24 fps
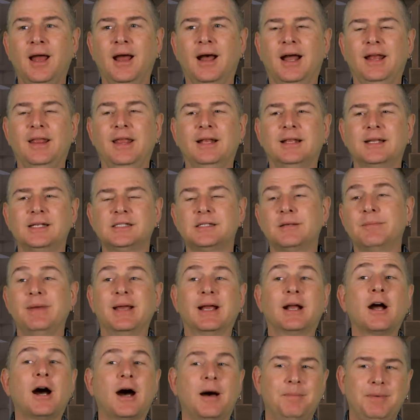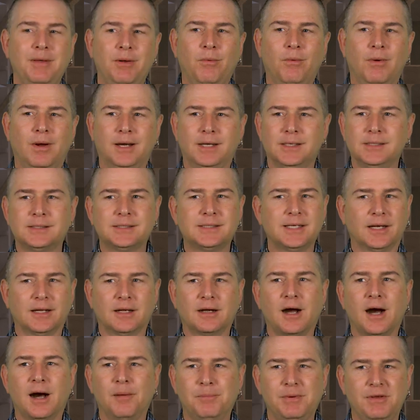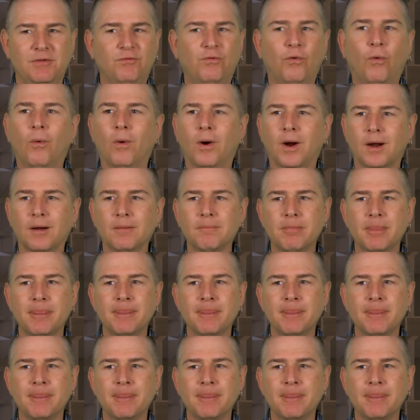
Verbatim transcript: I think they submit copy one instead of copy four.